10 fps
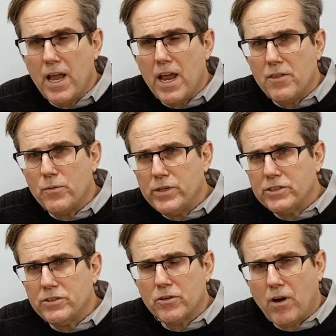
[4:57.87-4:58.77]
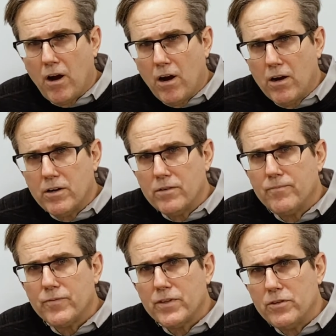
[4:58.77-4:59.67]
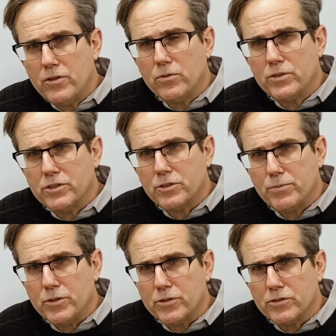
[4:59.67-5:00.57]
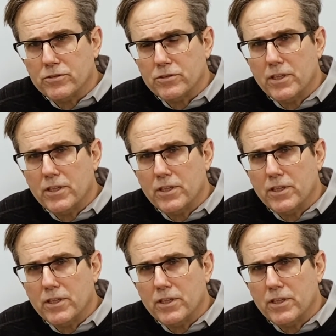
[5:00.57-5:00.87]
And the reason there are no distributions